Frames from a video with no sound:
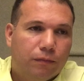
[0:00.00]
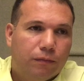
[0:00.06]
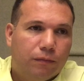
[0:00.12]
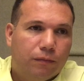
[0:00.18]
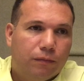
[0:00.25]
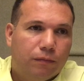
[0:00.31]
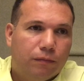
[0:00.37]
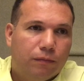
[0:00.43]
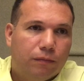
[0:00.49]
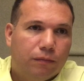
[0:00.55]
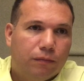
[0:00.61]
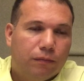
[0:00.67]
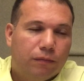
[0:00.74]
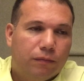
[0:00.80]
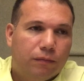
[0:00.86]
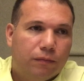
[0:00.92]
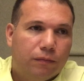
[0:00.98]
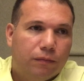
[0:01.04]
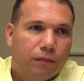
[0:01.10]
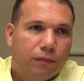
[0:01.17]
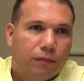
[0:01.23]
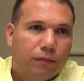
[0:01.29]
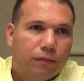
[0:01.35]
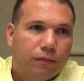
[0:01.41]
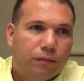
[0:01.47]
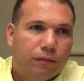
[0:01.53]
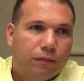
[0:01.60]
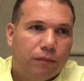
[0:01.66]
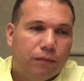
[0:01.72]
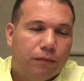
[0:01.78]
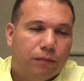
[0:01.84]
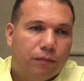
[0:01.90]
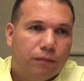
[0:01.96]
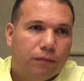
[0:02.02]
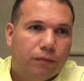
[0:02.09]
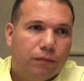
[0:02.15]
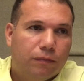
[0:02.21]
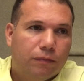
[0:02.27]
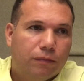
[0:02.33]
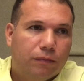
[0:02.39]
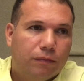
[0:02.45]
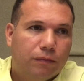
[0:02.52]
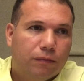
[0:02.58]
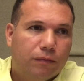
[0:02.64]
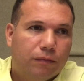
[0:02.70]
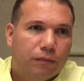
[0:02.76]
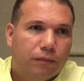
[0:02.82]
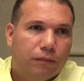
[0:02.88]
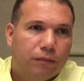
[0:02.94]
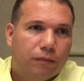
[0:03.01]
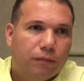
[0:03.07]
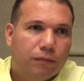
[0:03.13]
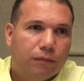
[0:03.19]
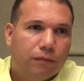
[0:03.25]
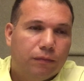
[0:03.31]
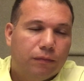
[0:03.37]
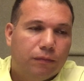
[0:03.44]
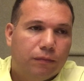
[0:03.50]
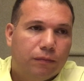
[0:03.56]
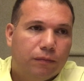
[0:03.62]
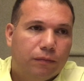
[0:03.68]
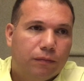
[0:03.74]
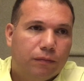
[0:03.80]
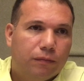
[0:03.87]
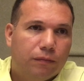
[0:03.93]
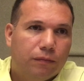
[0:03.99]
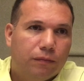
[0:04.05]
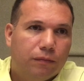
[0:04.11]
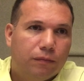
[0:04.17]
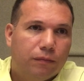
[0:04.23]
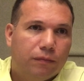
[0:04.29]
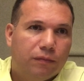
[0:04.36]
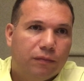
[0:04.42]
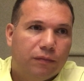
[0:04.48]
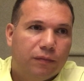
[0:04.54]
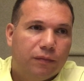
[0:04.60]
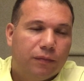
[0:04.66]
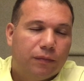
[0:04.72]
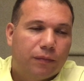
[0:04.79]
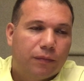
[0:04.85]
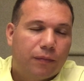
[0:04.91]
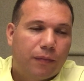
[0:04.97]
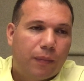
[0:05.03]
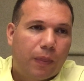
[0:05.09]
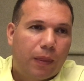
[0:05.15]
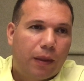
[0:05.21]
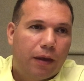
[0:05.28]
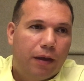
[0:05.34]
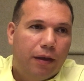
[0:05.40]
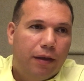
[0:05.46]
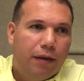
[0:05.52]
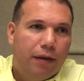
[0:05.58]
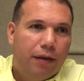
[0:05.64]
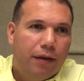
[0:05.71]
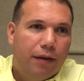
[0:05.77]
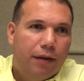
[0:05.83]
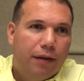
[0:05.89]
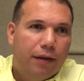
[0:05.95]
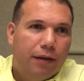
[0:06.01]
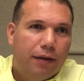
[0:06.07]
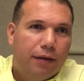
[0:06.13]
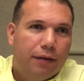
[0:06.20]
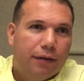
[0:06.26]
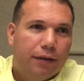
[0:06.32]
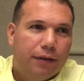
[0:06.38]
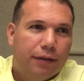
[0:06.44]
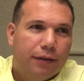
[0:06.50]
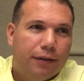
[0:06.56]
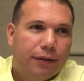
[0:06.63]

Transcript: (silent)